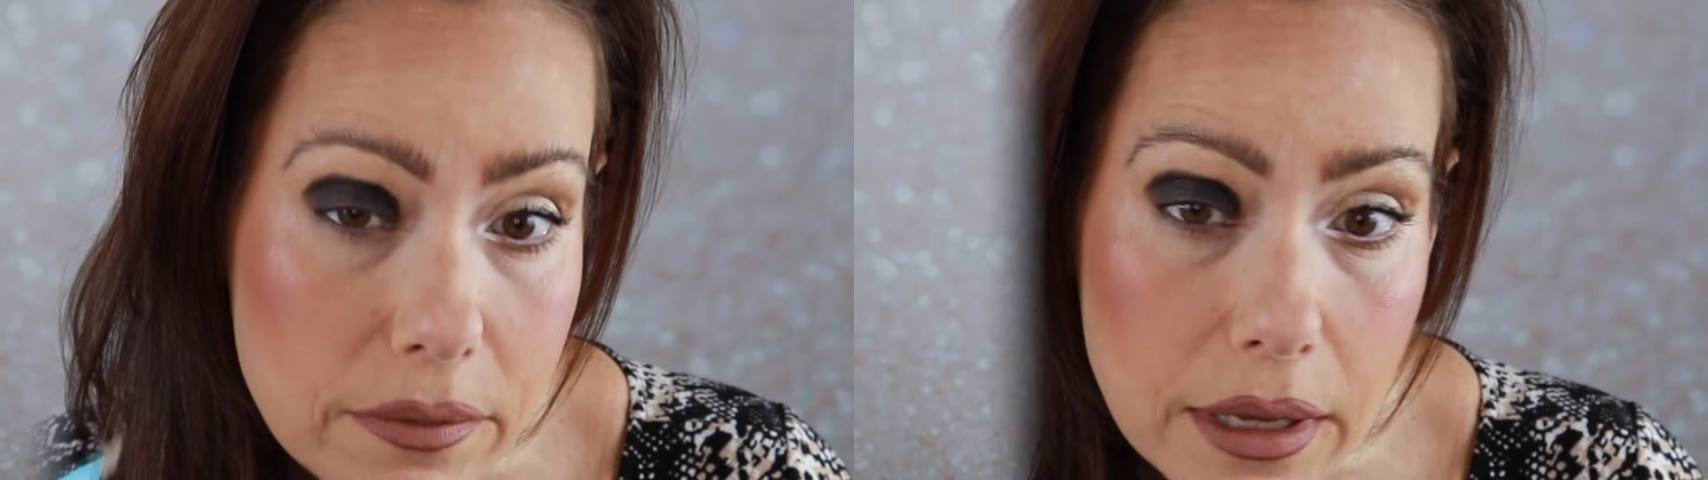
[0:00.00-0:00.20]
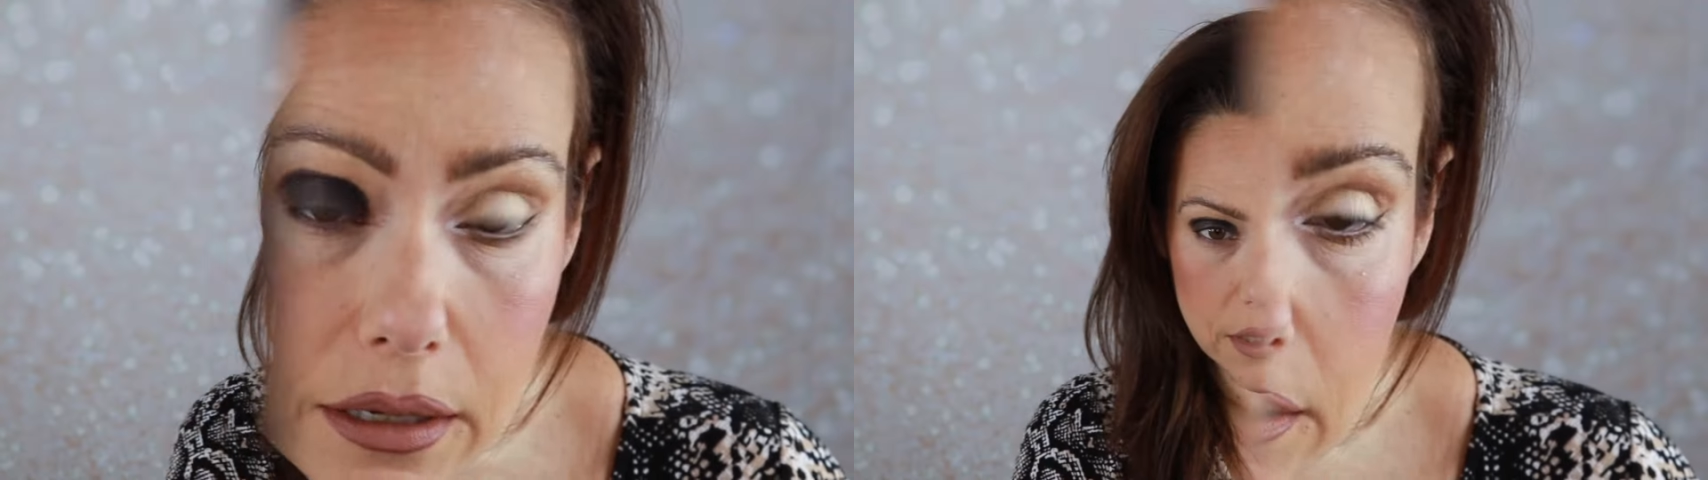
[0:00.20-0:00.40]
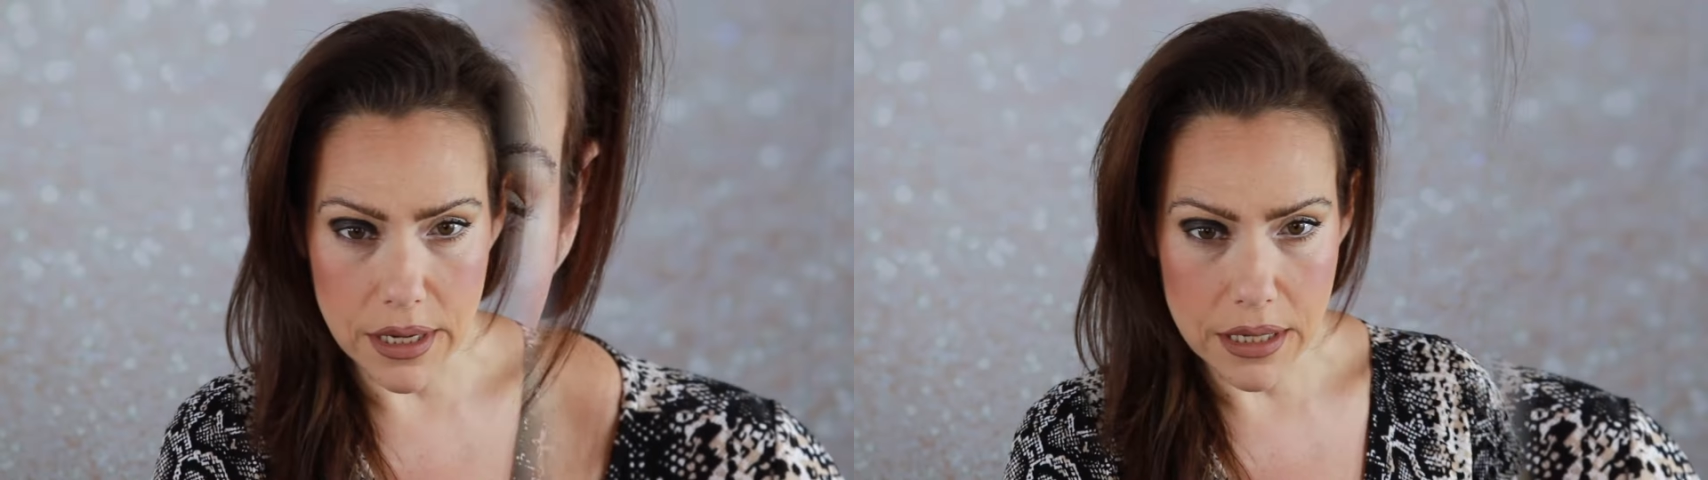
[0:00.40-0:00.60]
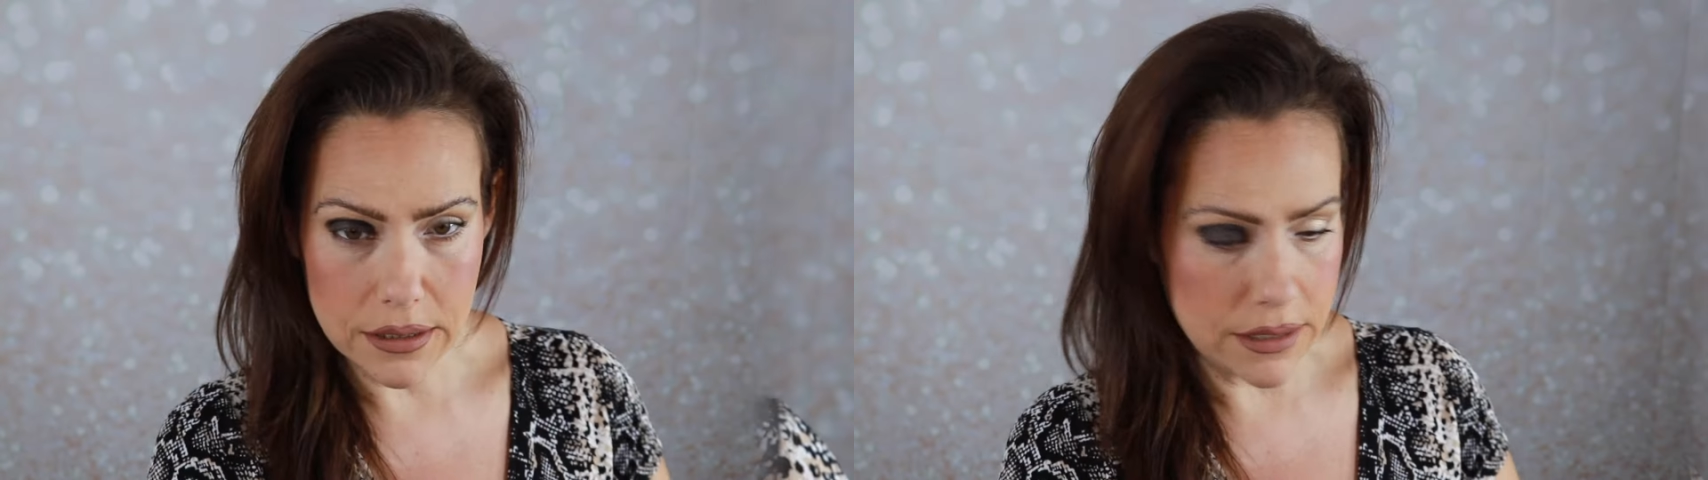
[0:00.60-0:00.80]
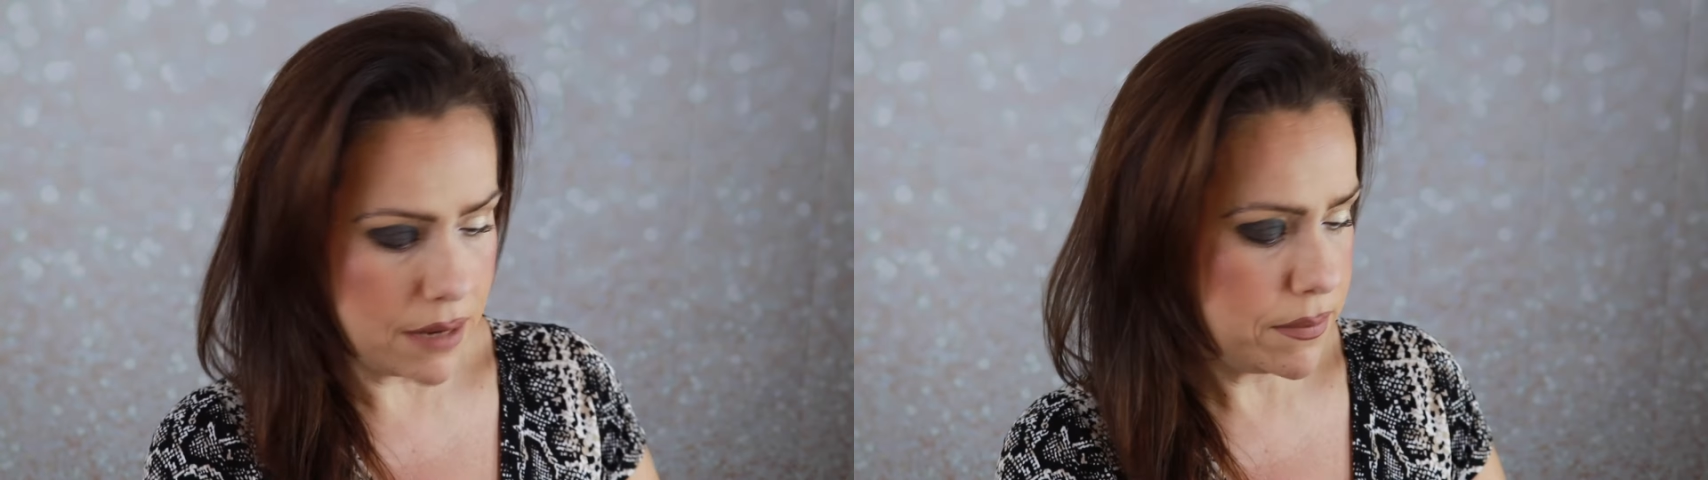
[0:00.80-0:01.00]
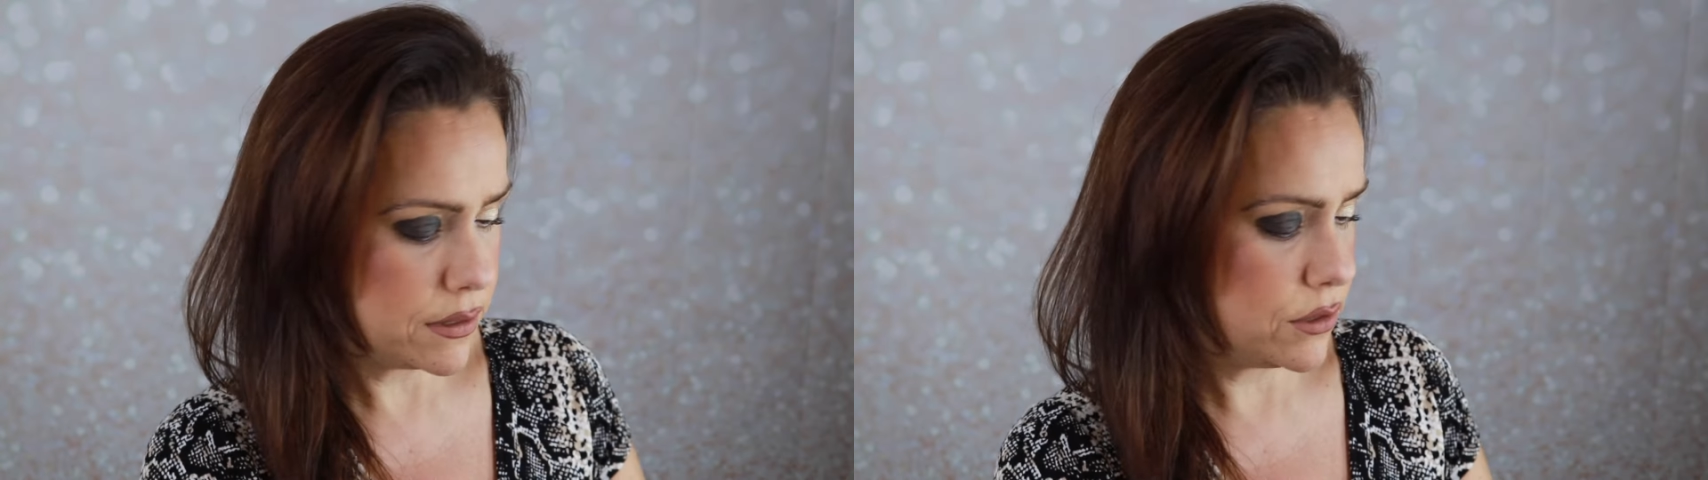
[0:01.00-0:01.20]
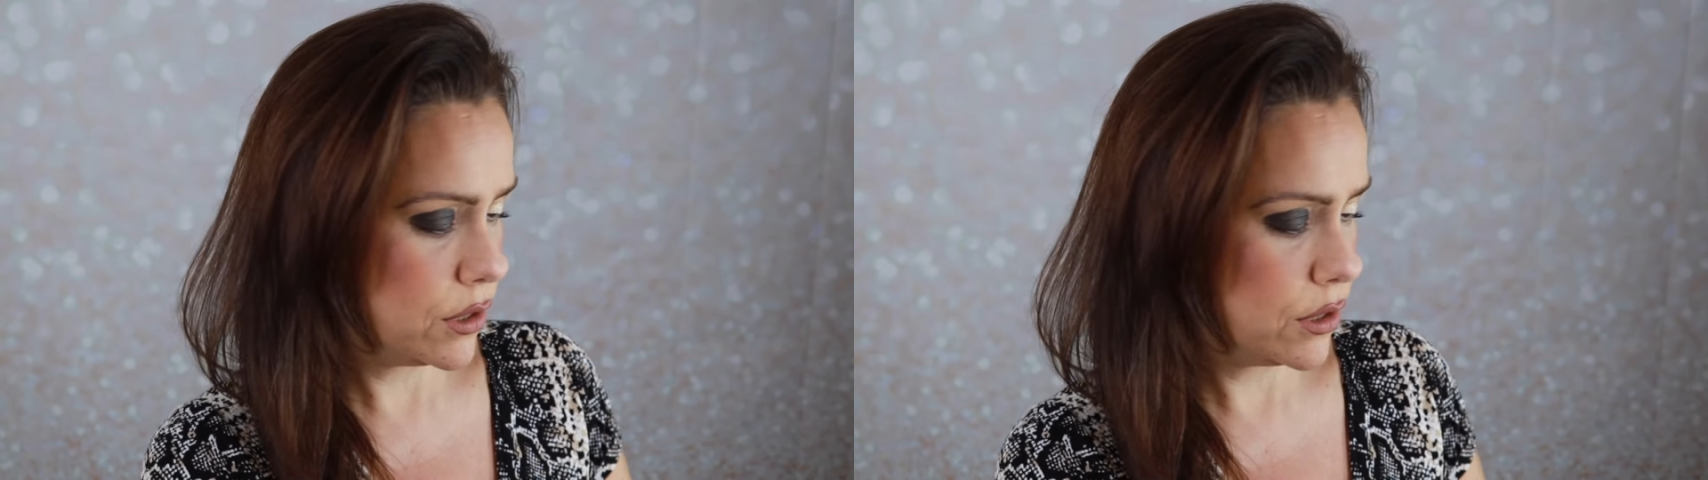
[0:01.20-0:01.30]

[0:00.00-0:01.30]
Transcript: it. The next step is to